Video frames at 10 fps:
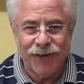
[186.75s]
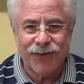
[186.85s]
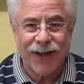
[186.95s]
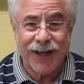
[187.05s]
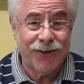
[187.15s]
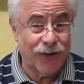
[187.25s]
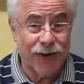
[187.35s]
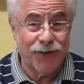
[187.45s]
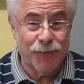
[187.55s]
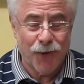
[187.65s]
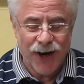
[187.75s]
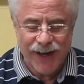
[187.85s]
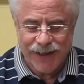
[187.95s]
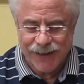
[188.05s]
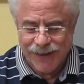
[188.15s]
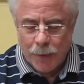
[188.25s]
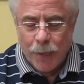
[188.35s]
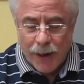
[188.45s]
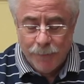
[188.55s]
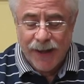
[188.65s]
Looks like I triggered the brake.
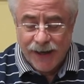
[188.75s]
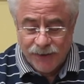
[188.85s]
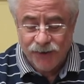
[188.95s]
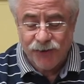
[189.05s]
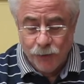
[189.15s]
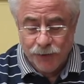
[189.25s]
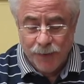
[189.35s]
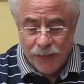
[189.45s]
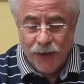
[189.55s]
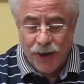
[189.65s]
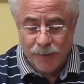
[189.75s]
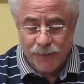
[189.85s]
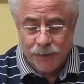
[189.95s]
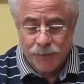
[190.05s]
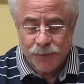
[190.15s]
I bet I touched it with my thumb.